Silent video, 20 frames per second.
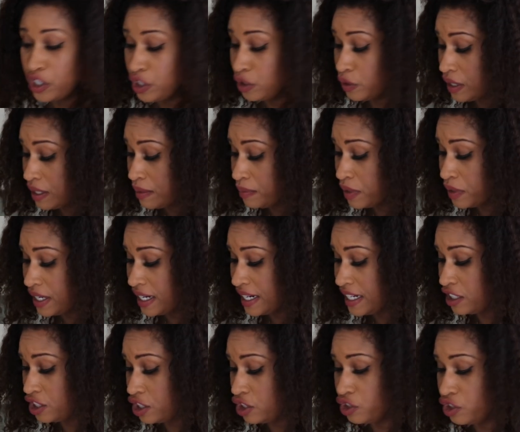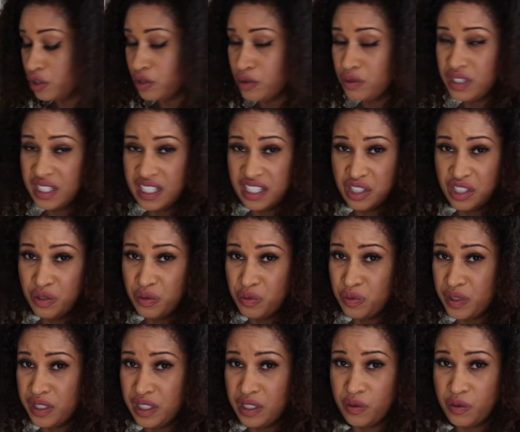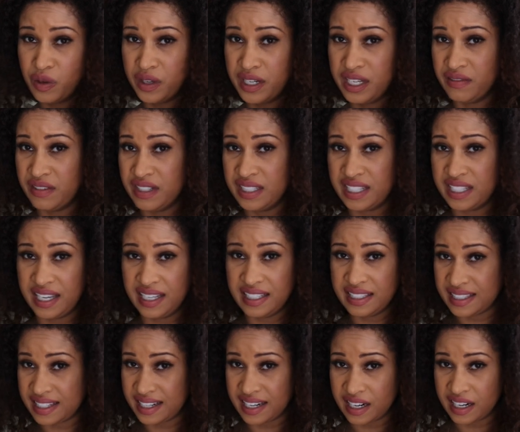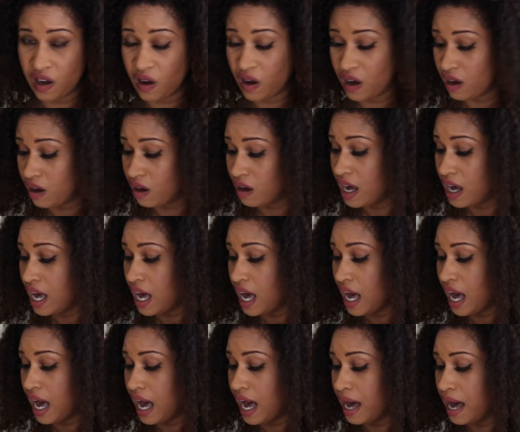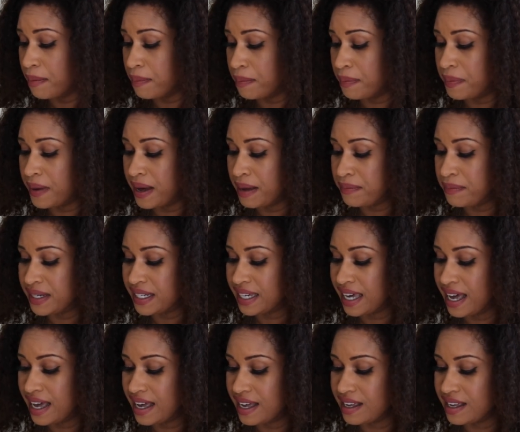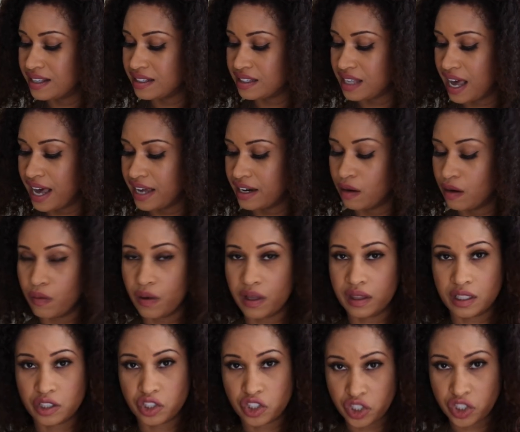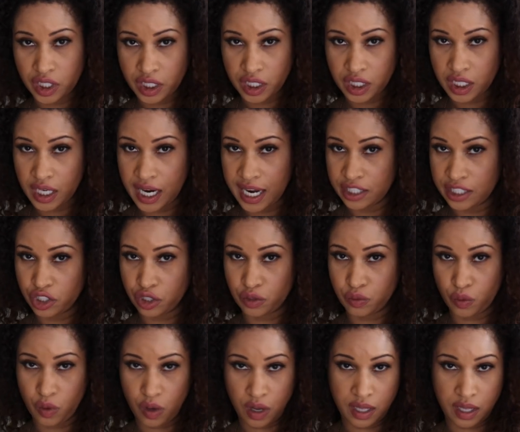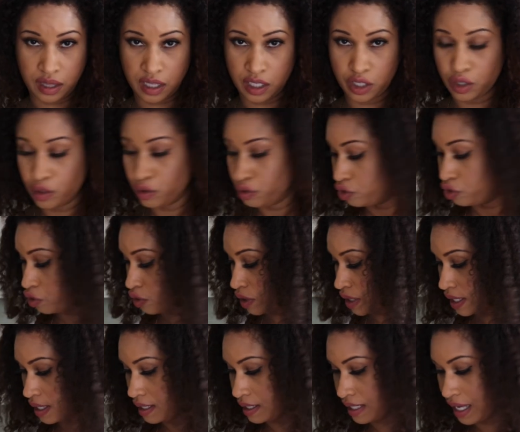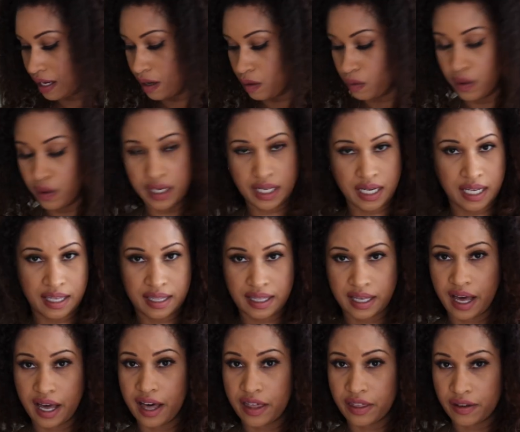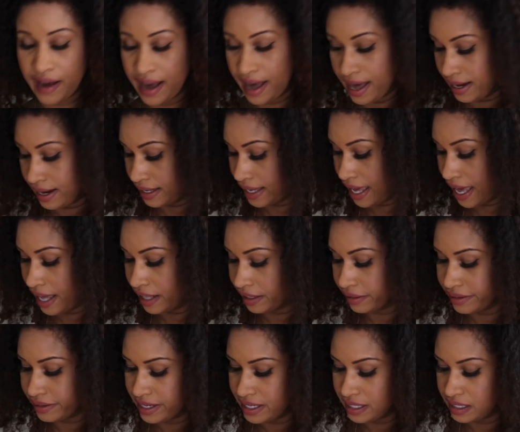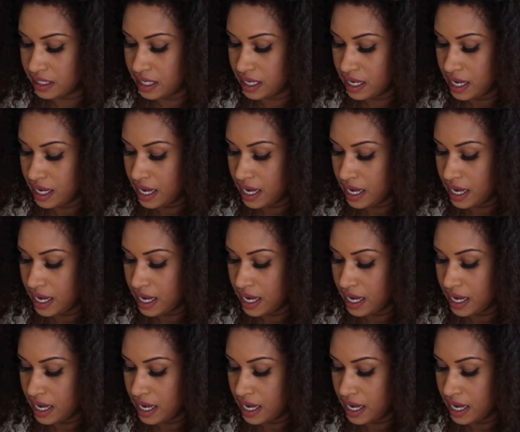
You can put it into juice and you really won't even taste it at all. Um, but because I don't want the sugar, I just want the nutrients. I don't want any of the other added calories.